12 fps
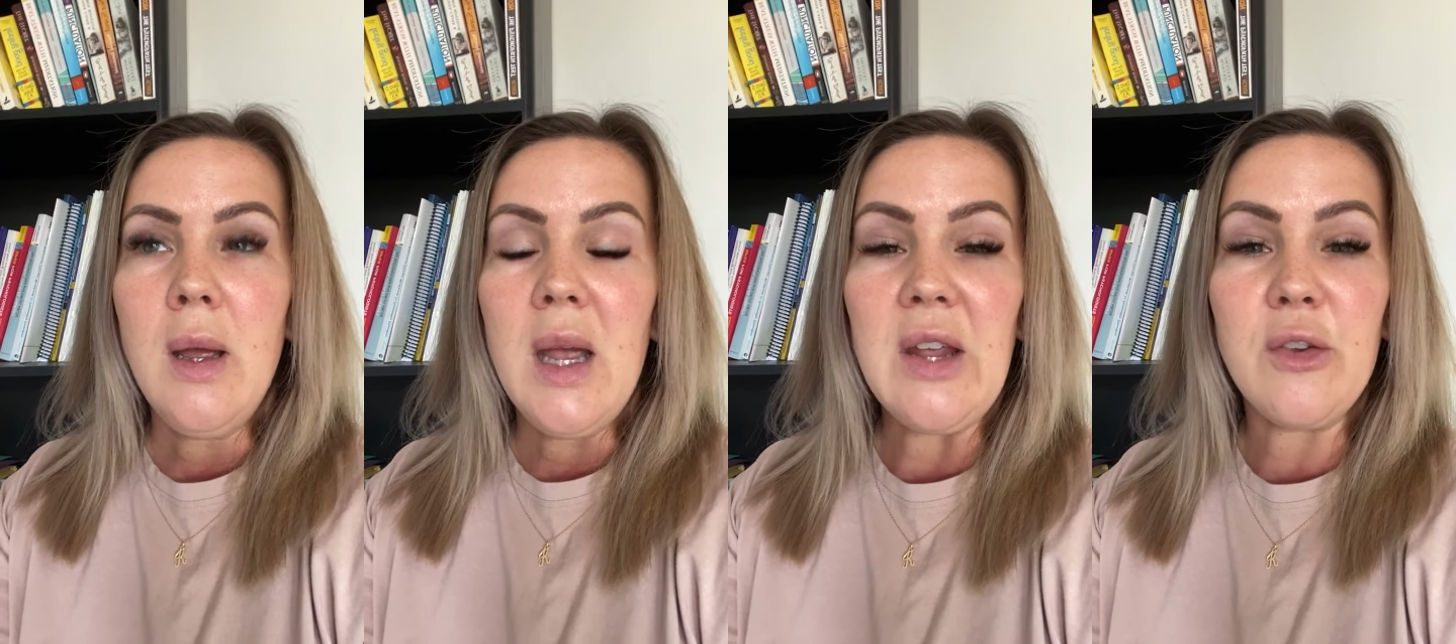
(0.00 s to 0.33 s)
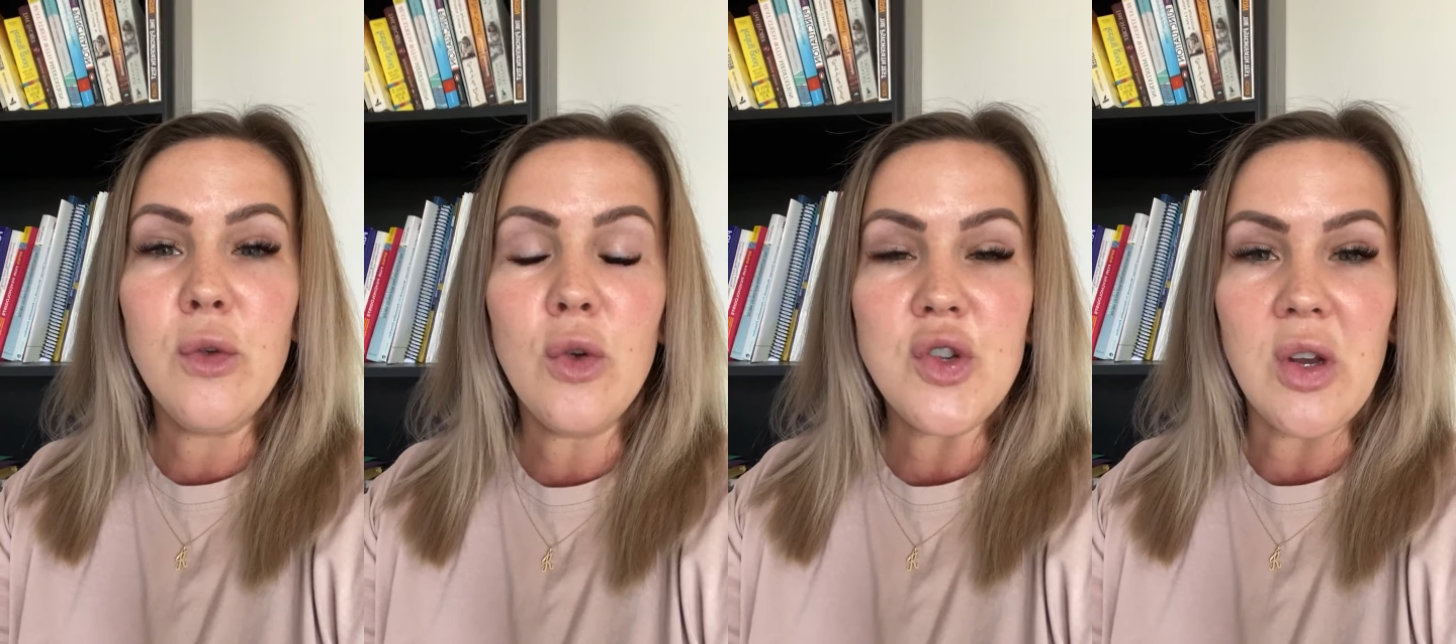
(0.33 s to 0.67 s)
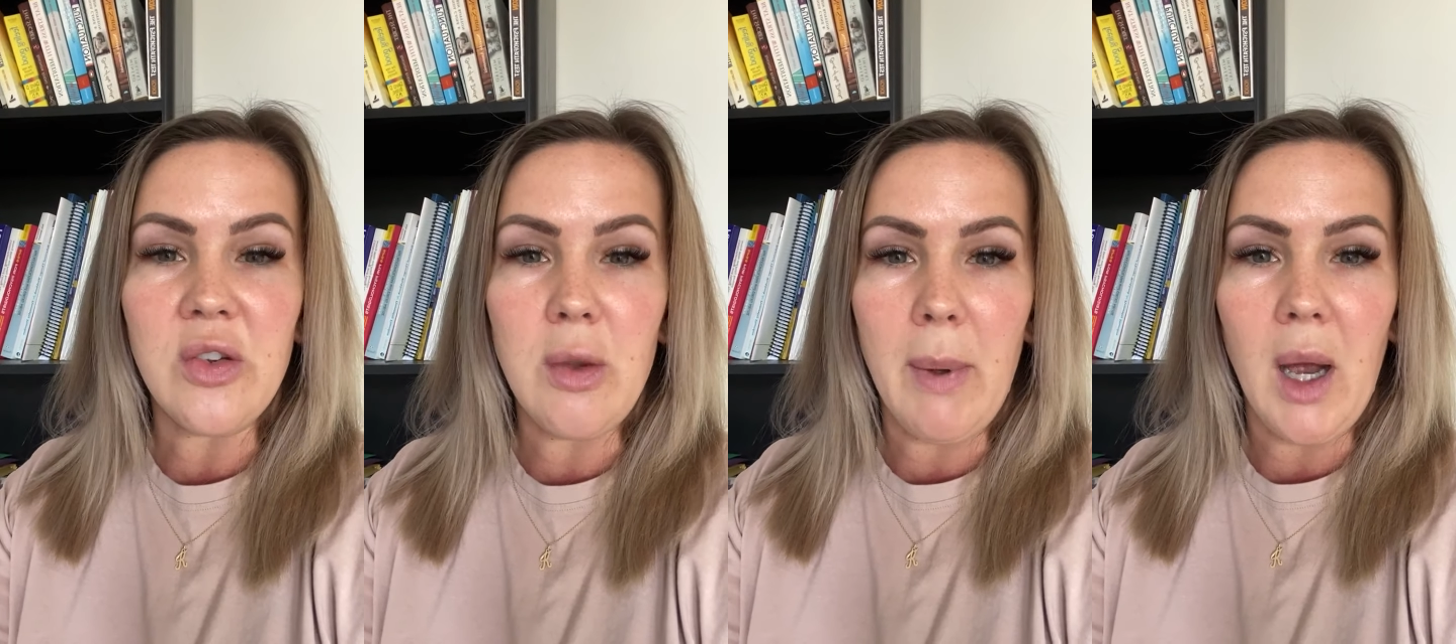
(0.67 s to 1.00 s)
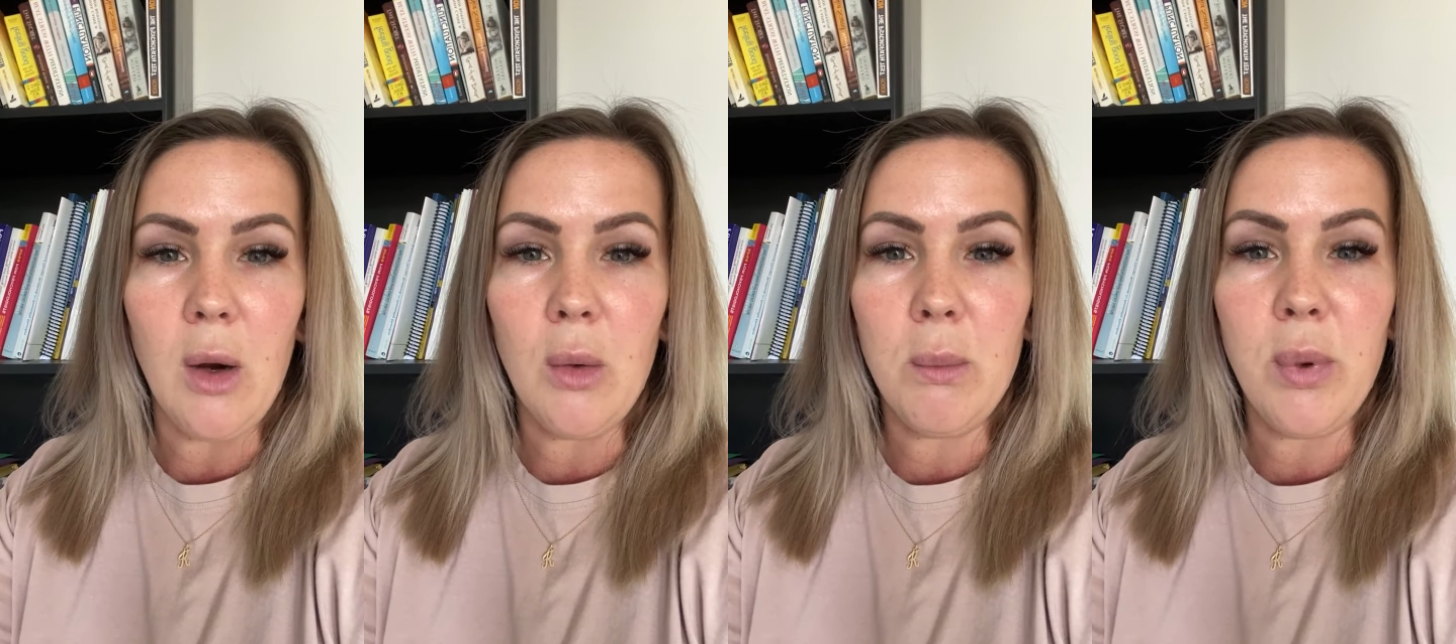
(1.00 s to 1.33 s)
It's not just
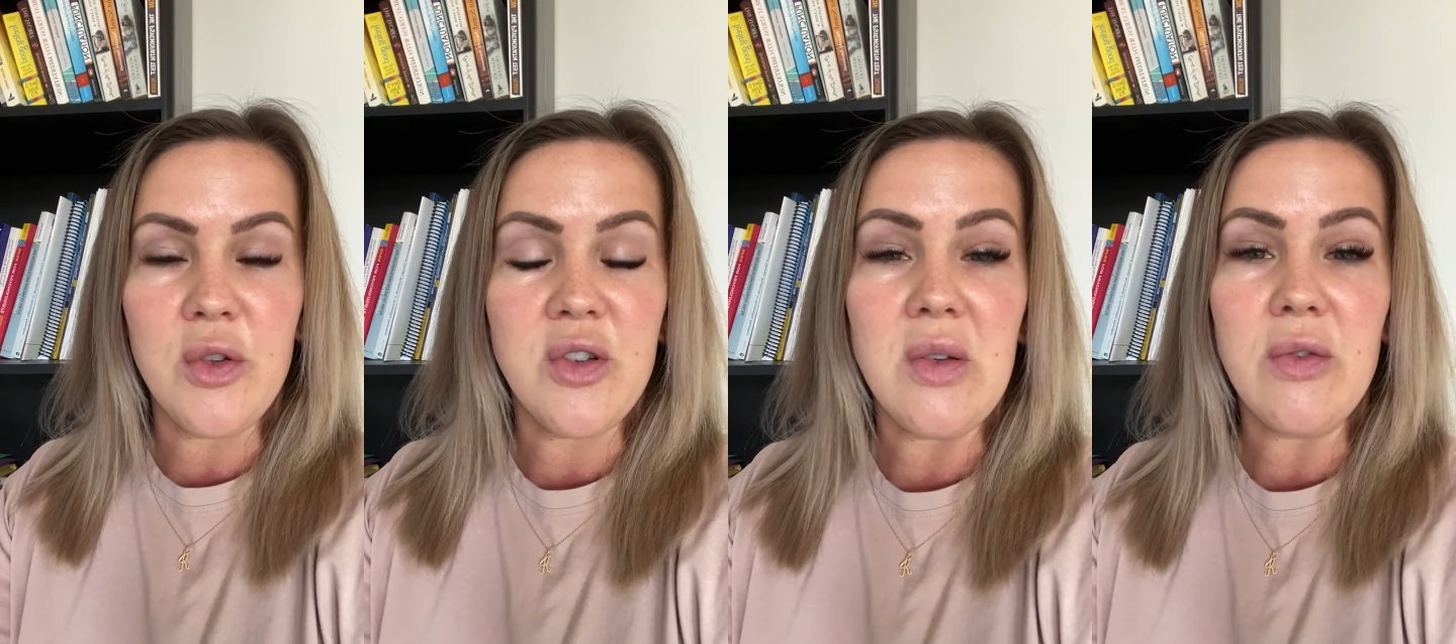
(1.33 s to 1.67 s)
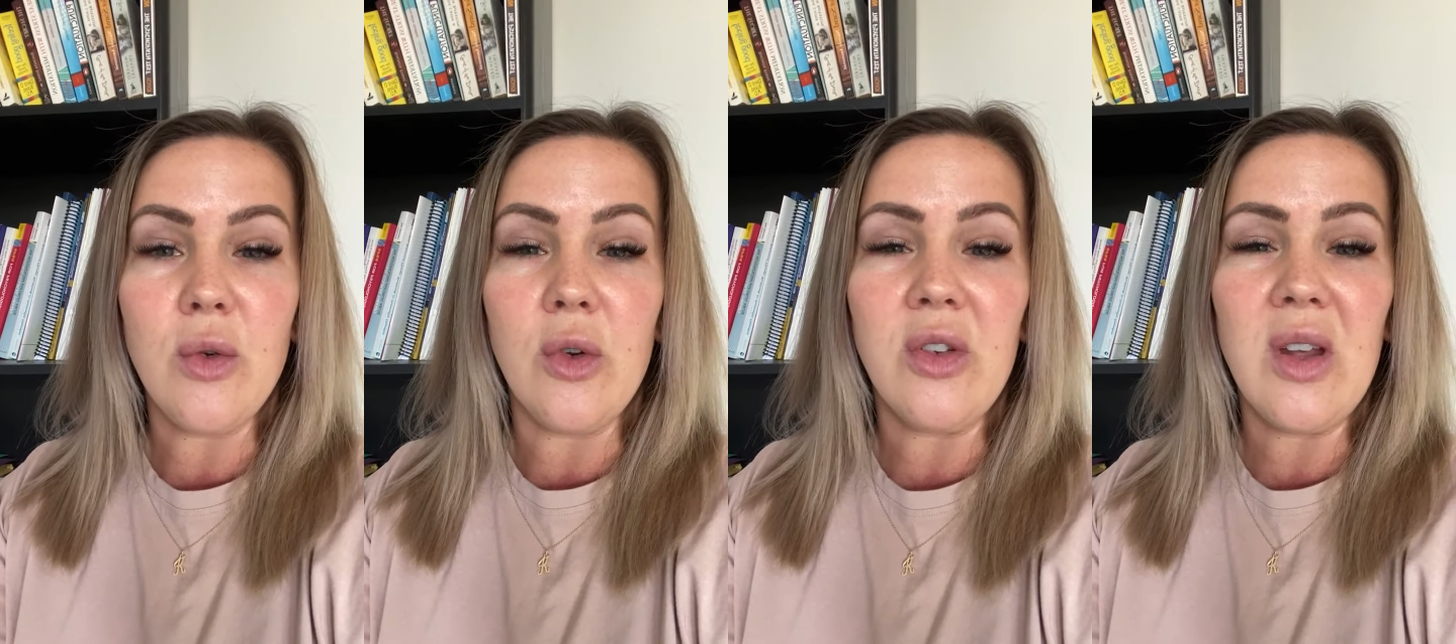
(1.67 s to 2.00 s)
about positive thoughts,